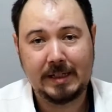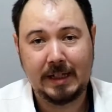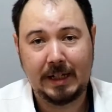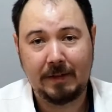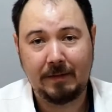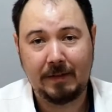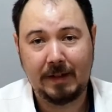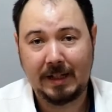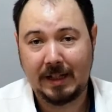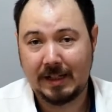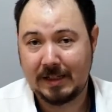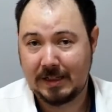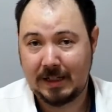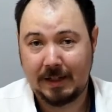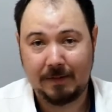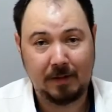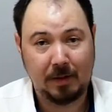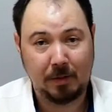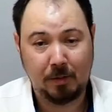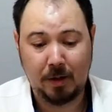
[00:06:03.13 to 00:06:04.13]
TV, then it's
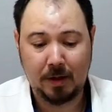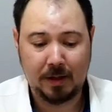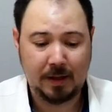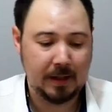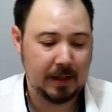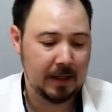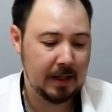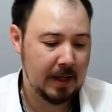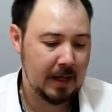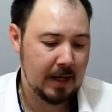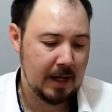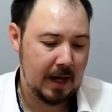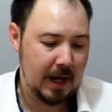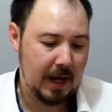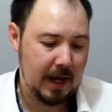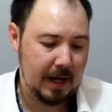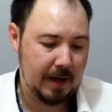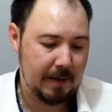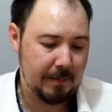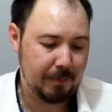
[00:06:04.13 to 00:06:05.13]
definitely worth it.
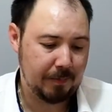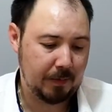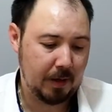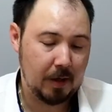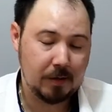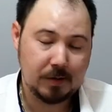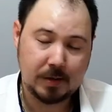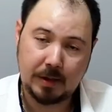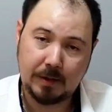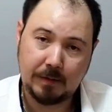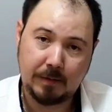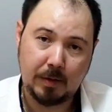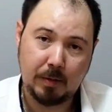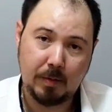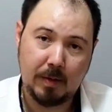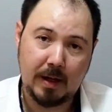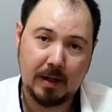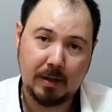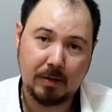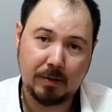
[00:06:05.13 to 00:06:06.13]
Also, if
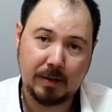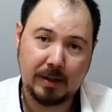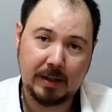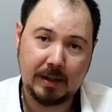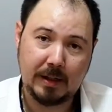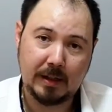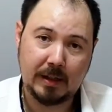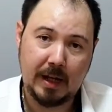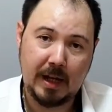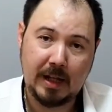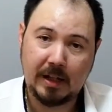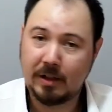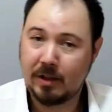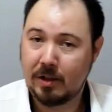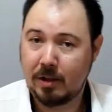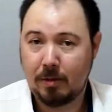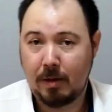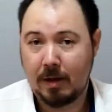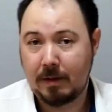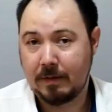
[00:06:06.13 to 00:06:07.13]
you are looking and you
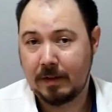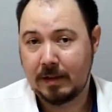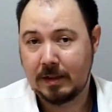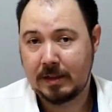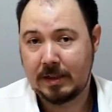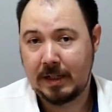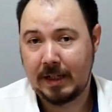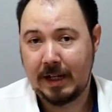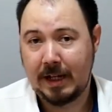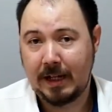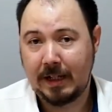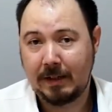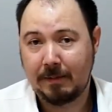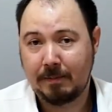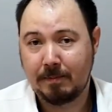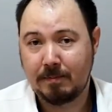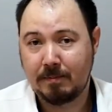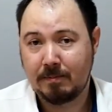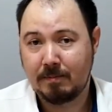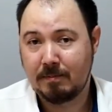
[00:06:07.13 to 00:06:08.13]
do have a
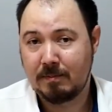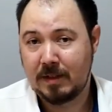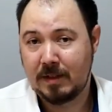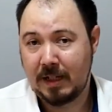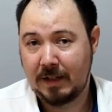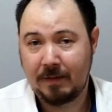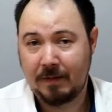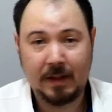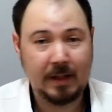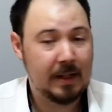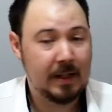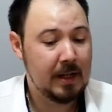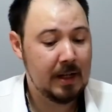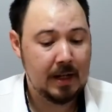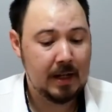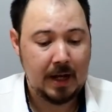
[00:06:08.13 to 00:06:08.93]
1080 TV,